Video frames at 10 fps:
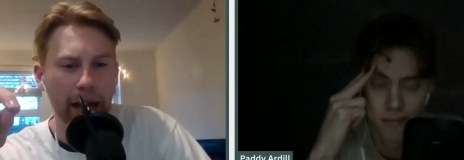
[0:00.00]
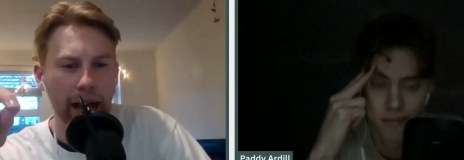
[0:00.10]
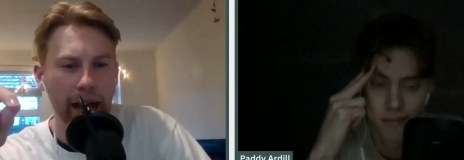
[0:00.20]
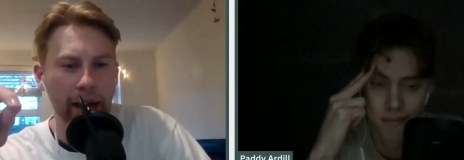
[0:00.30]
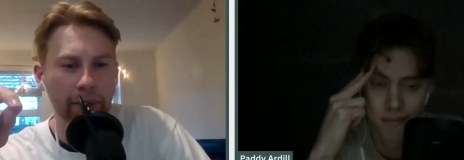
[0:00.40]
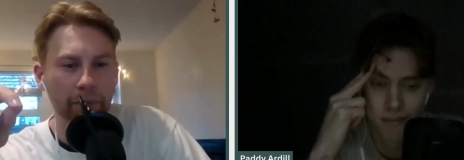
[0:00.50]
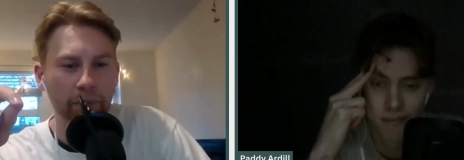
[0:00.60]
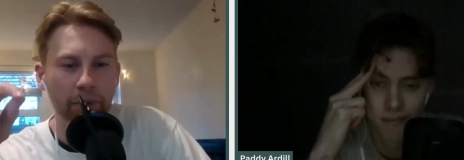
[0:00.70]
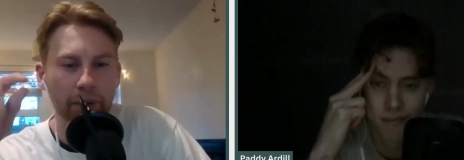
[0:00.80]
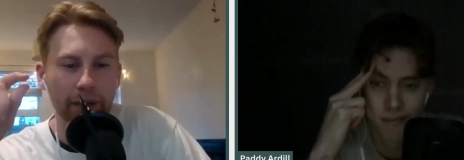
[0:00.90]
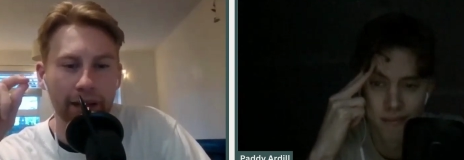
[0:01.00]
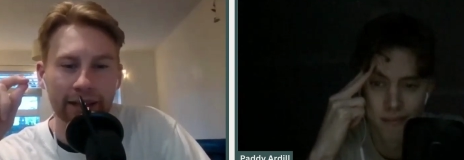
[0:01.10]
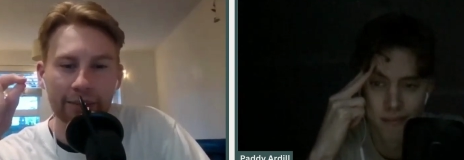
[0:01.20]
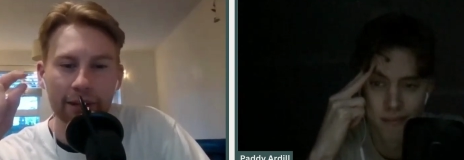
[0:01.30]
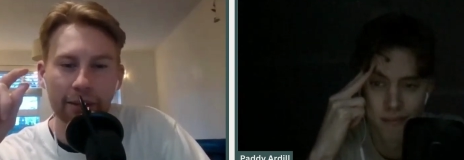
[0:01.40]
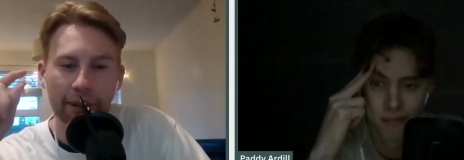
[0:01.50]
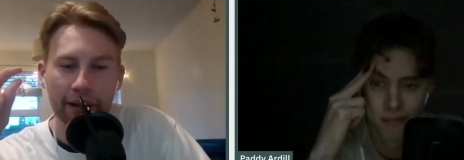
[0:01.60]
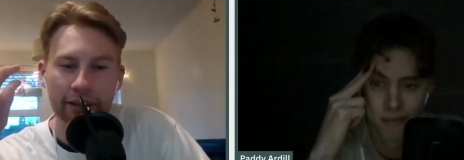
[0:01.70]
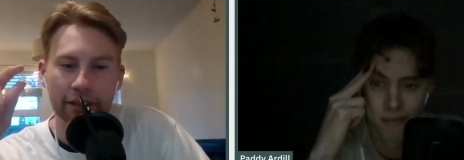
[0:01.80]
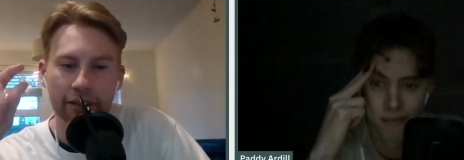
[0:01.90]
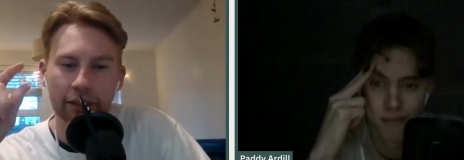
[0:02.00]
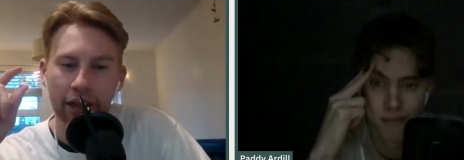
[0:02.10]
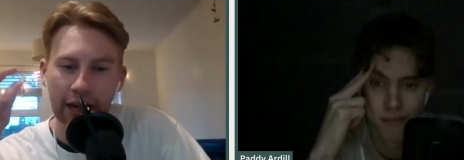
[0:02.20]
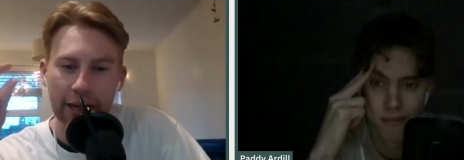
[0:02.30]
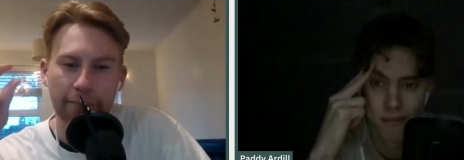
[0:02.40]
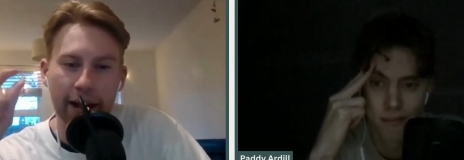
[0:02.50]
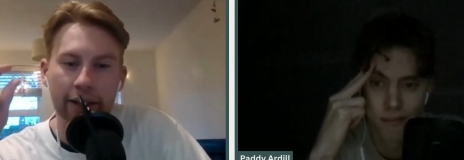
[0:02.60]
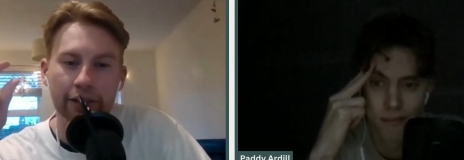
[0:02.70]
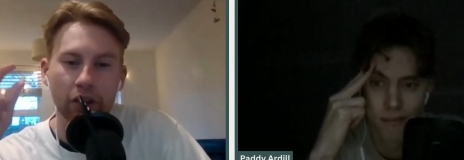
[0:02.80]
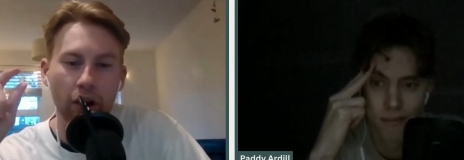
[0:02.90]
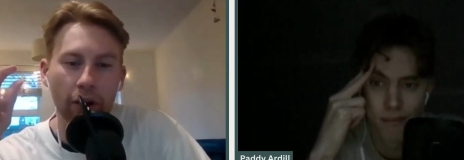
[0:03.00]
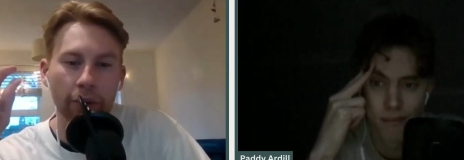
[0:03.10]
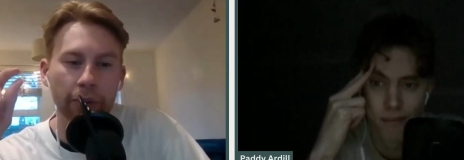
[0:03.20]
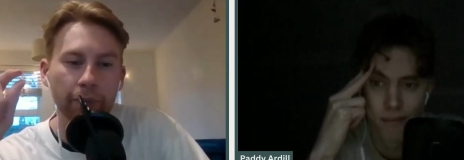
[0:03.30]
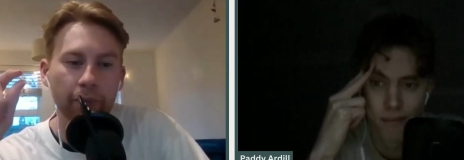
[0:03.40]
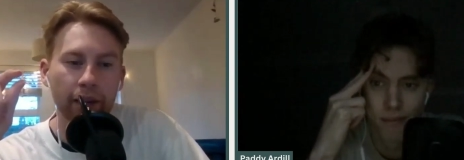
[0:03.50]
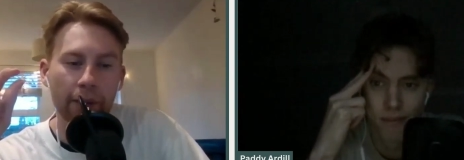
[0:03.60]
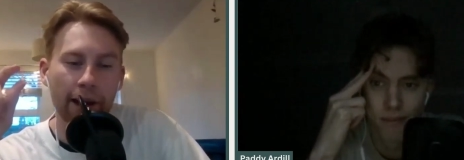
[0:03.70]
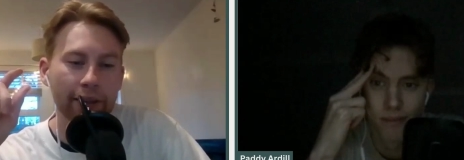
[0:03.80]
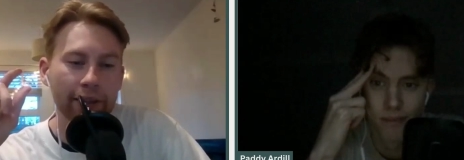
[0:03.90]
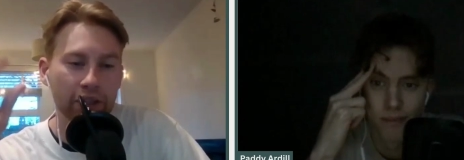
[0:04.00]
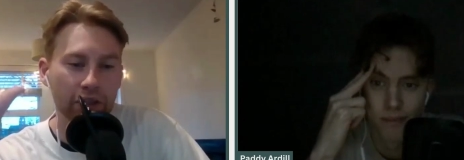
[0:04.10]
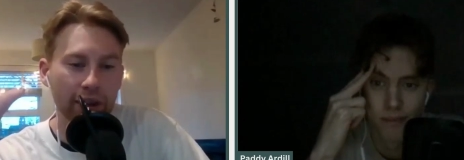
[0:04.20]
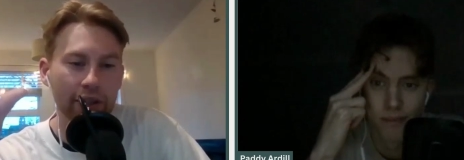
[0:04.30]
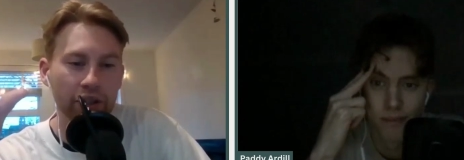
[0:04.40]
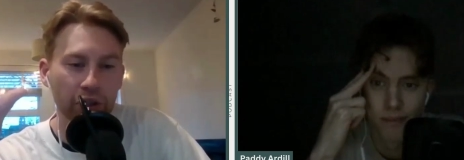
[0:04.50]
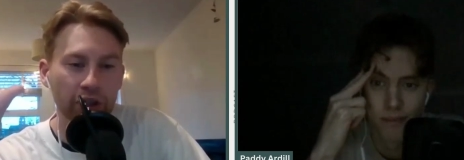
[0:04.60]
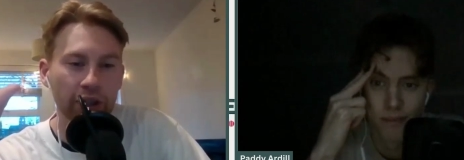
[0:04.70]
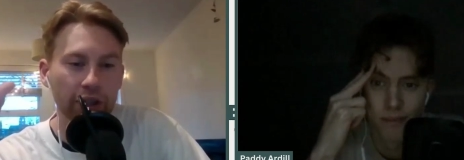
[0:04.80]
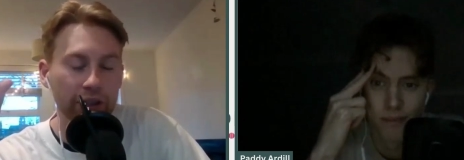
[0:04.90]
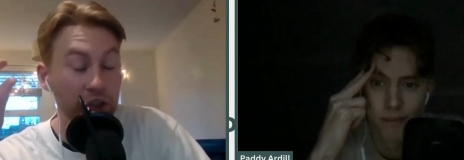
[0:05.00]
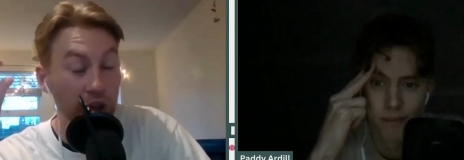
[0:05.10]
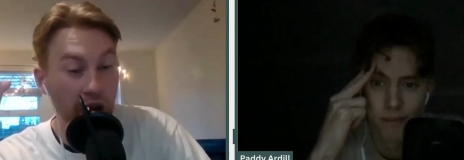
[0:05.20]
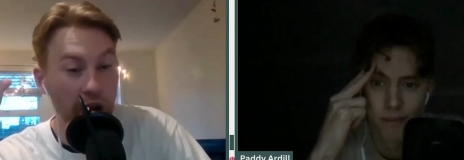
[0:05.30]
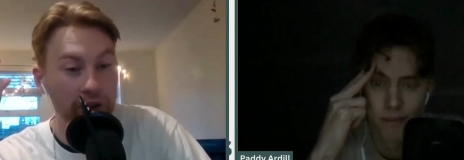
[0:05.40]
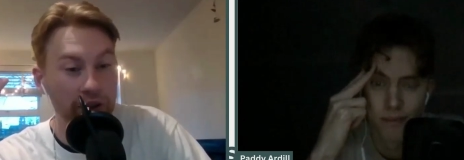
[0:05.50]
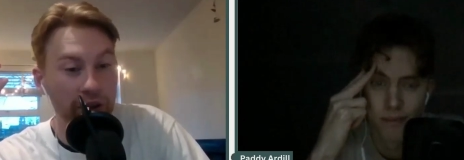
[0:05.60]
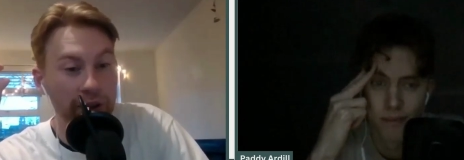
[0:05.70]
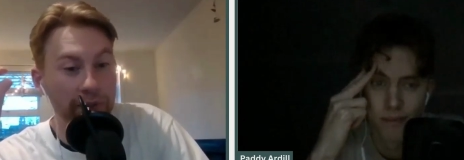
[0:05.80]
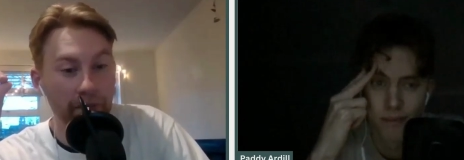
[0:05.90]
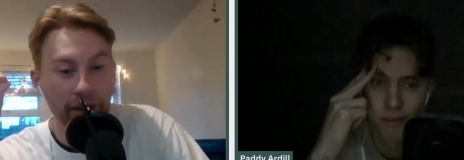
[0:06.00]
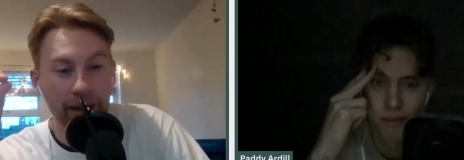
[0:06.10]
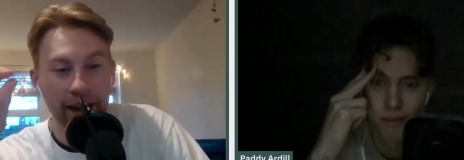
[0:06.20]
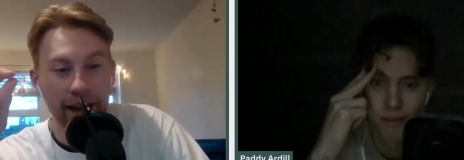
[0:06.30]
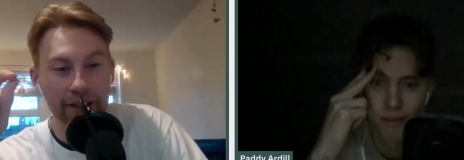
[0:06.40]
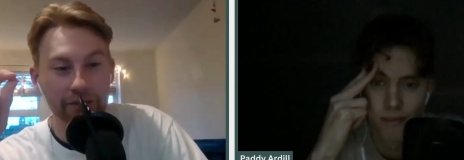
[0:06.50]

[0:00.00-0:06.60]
Speaker 1: Um, can you give me a best clickbait title about this Australian journic, journo, sorry, and his